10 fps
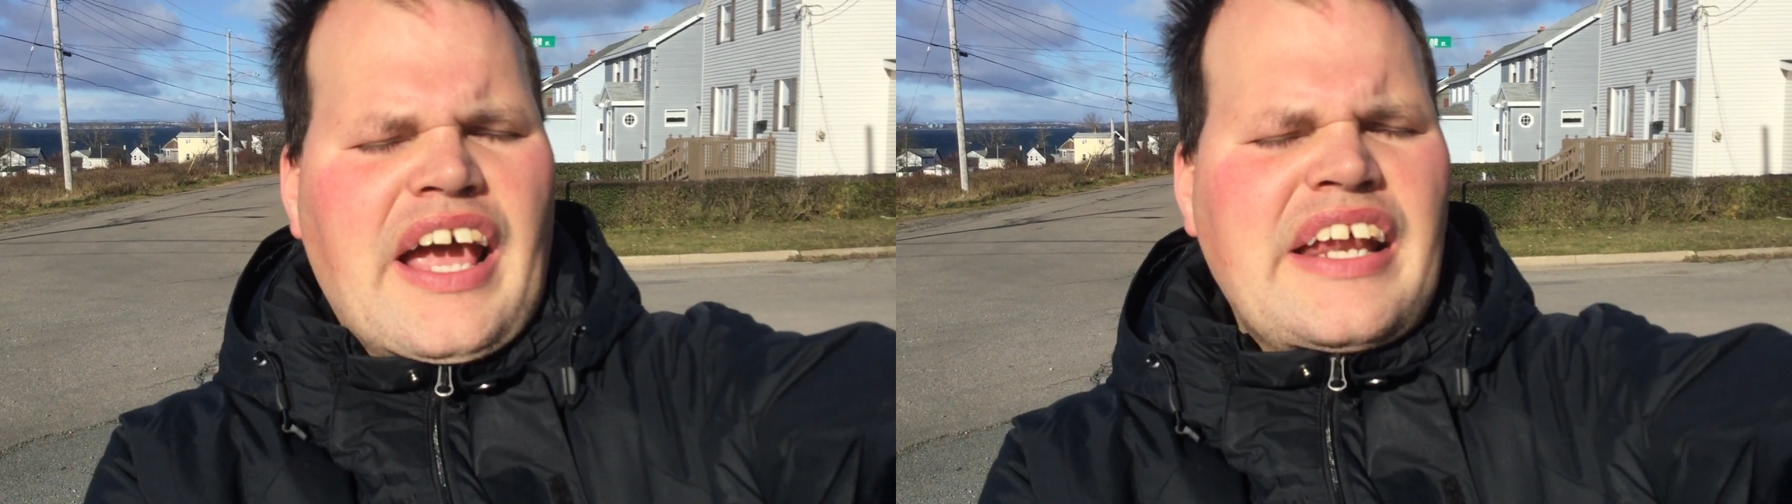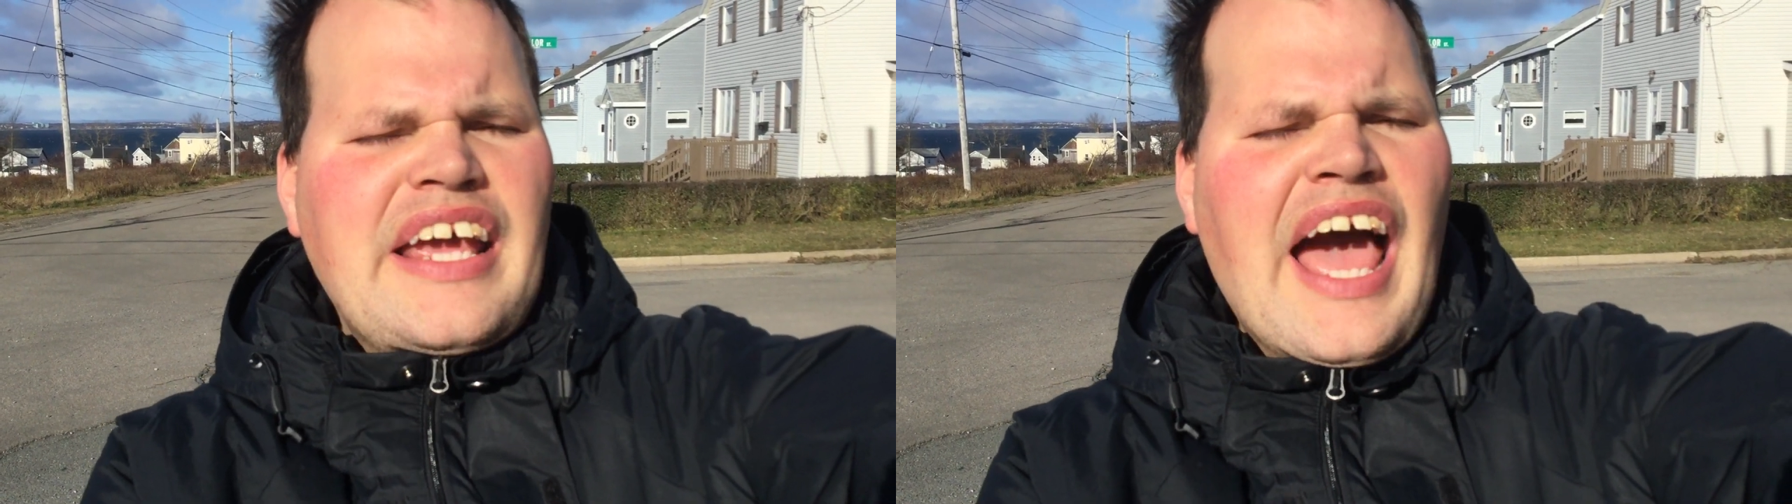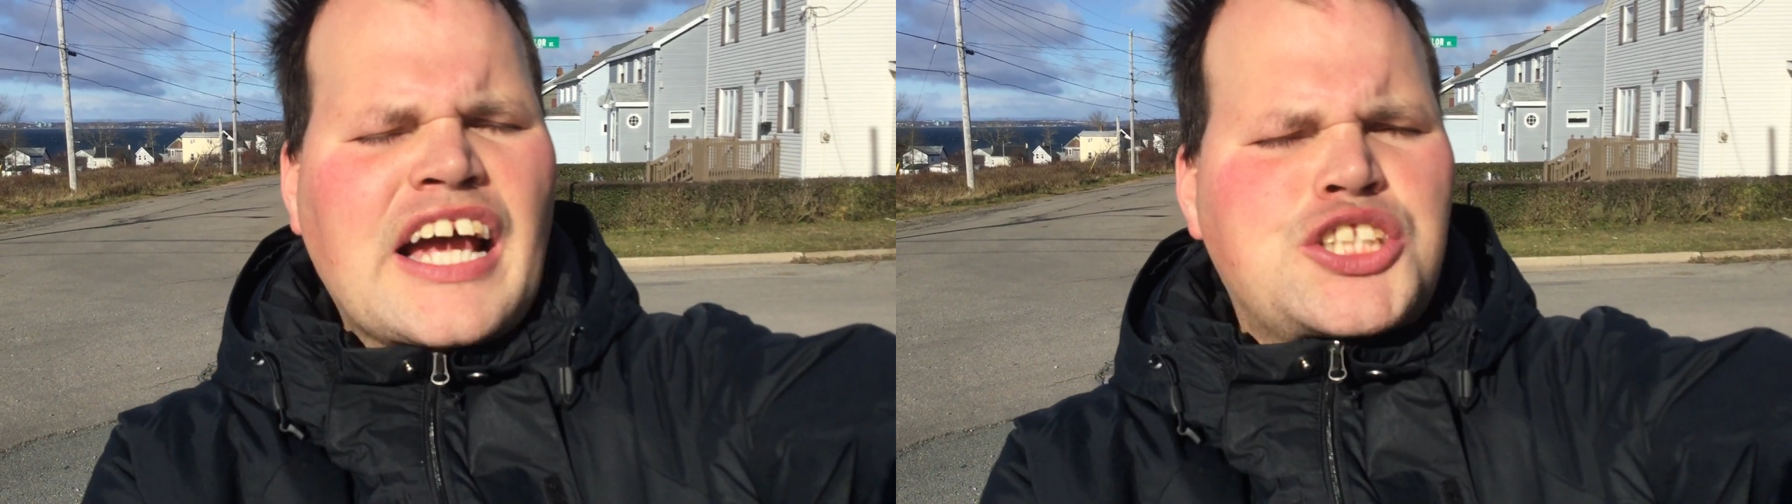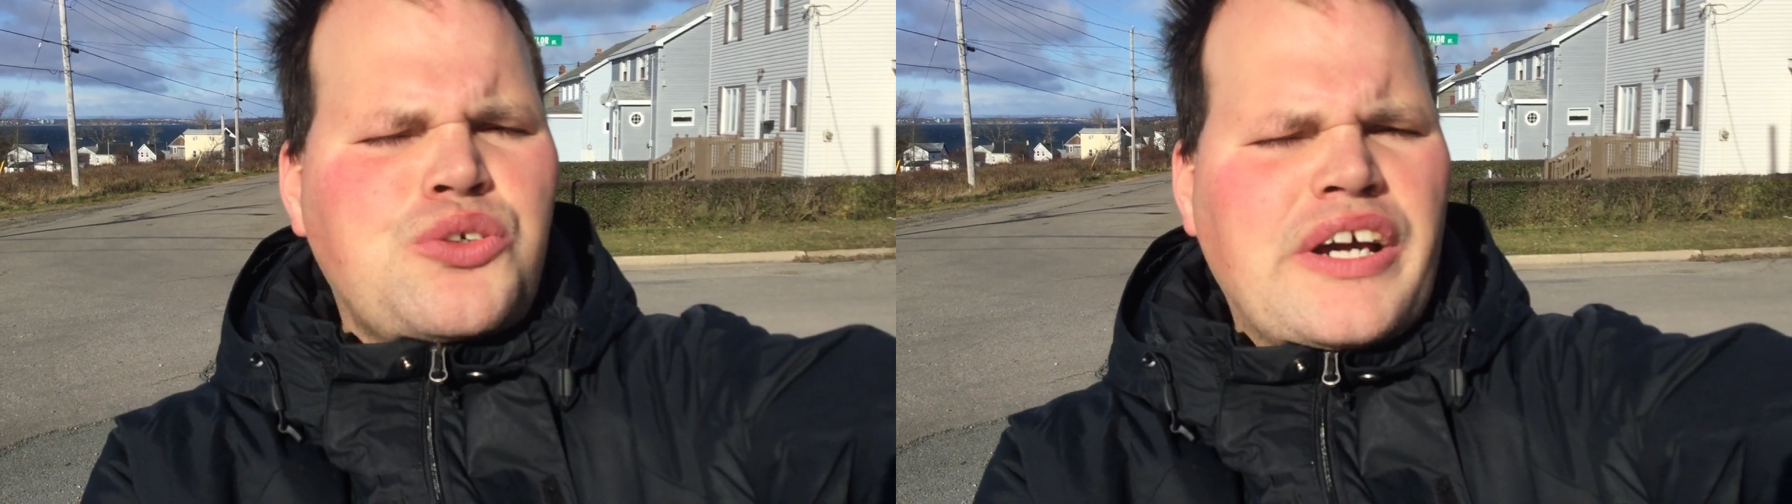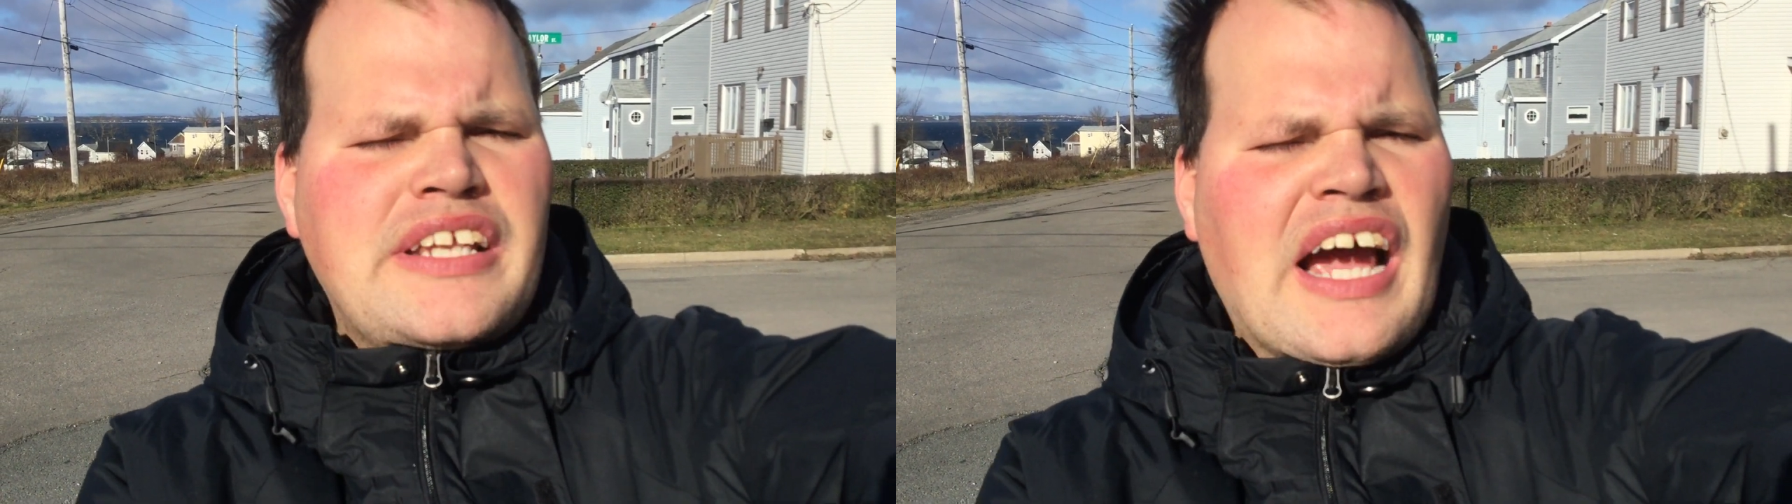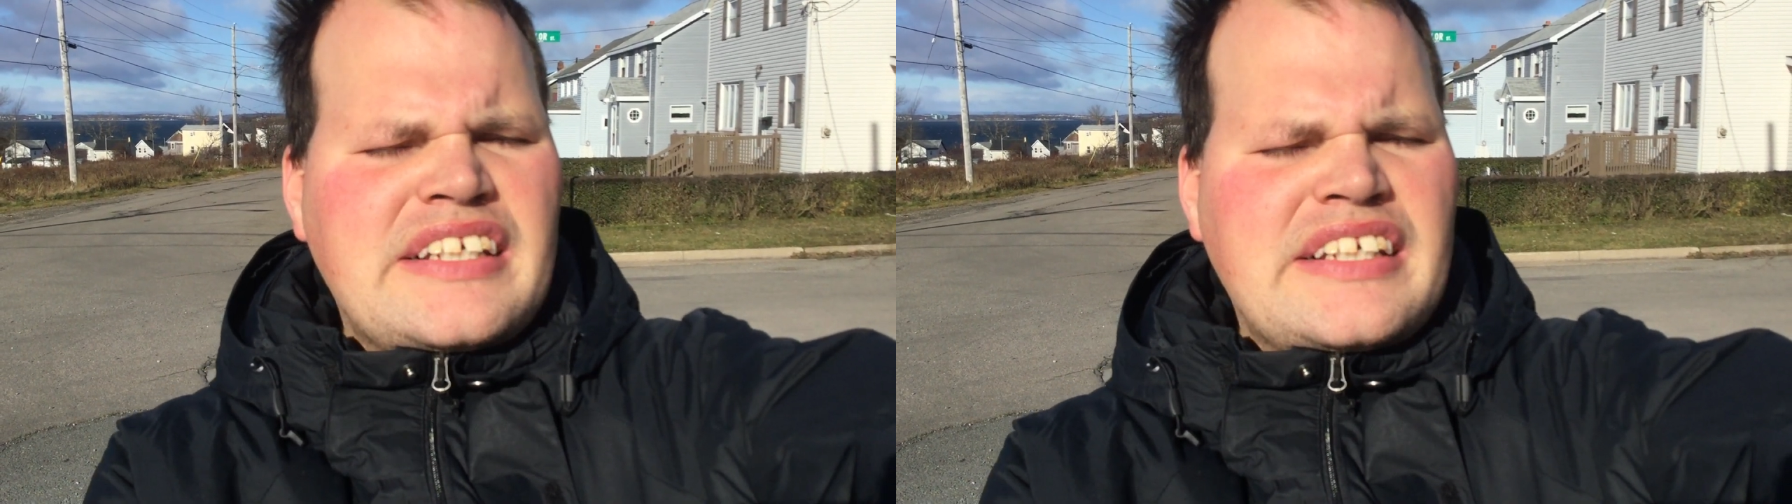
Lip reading: And the asteroid